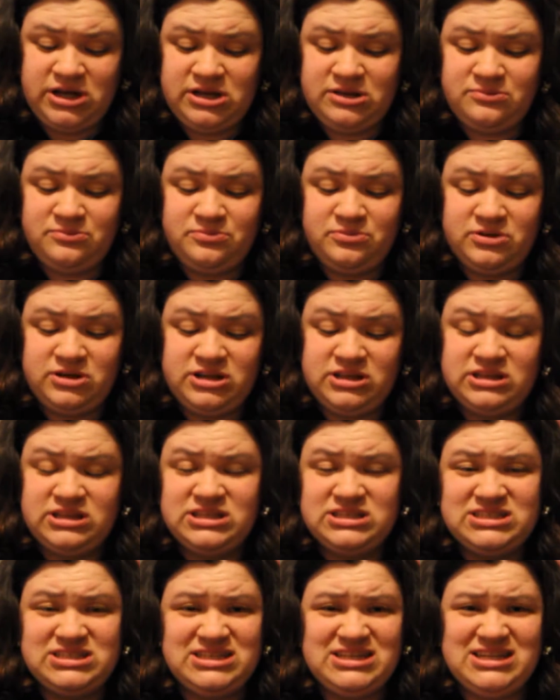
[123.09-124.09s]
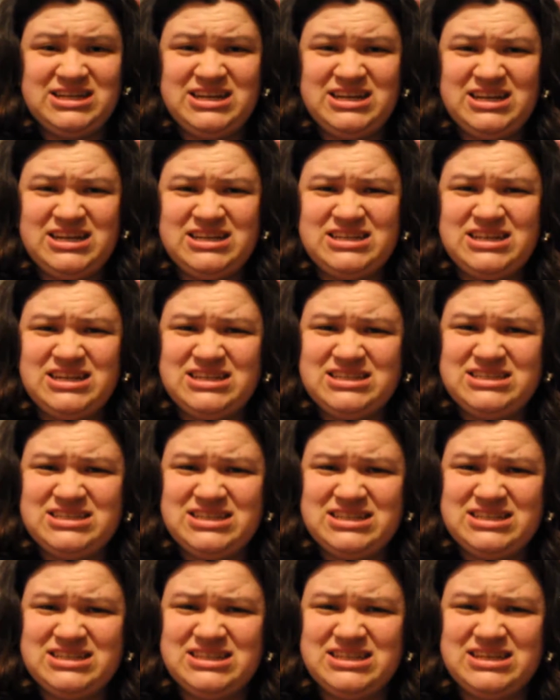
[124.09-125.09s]
it and put this in and it does
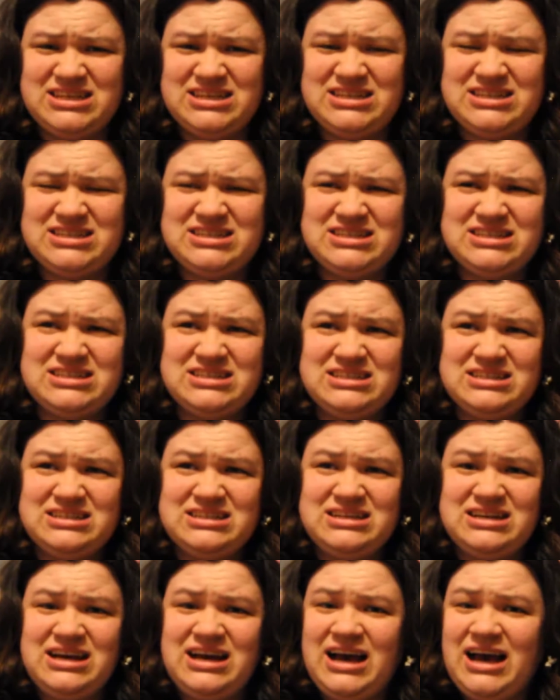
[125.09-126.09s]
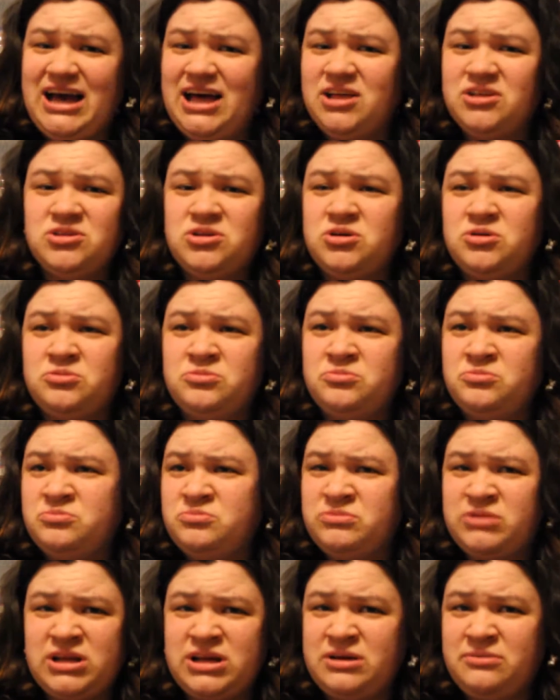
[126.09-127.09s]
it in like, I don't know,
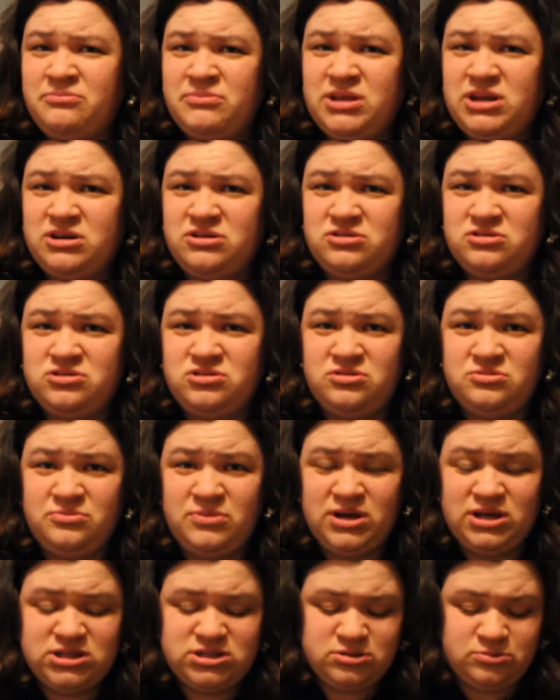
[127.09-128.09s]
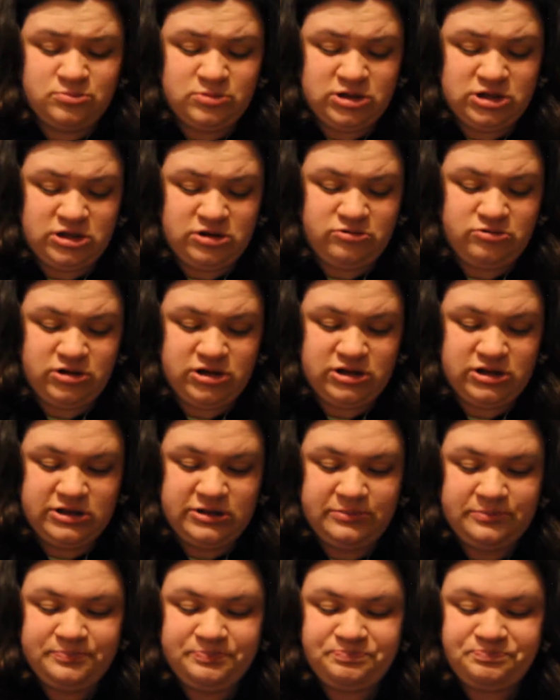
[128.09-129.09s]
like a minute or two. It makes them really quickly.
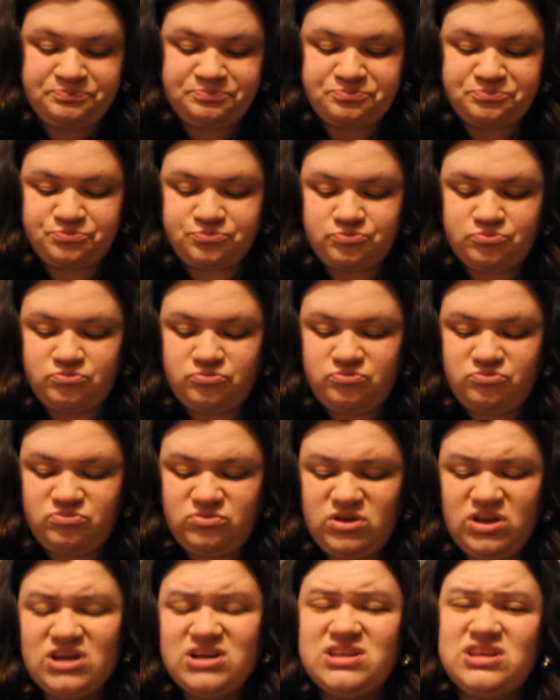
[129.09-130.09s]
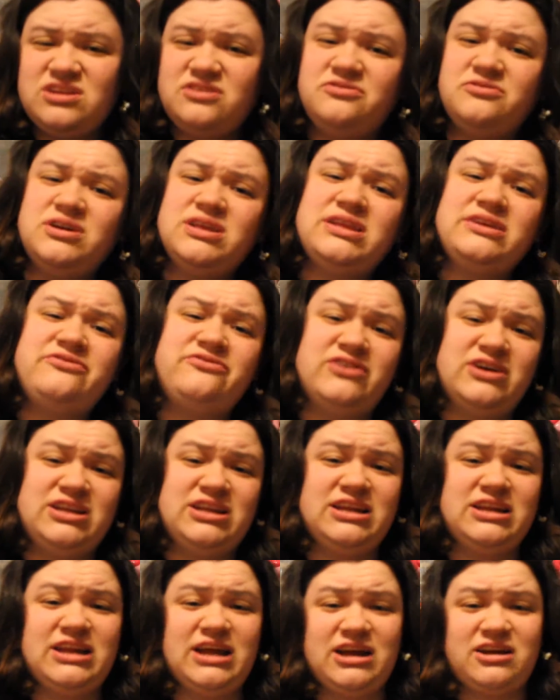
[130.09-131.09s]
And they're really fun
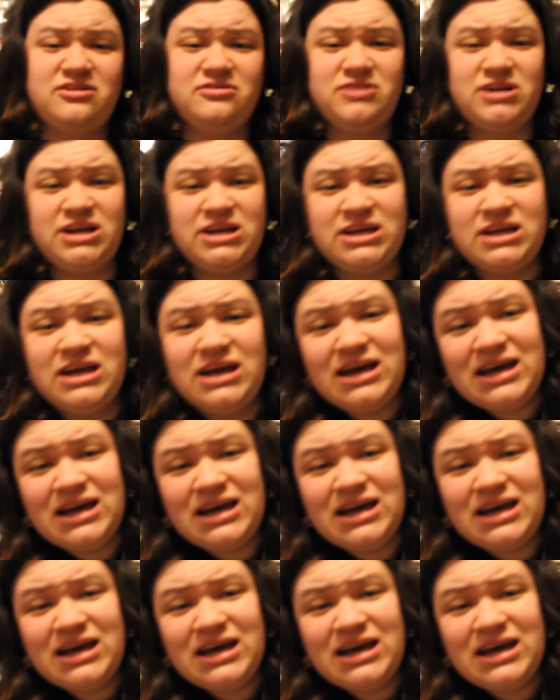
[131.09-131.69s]
to decorate.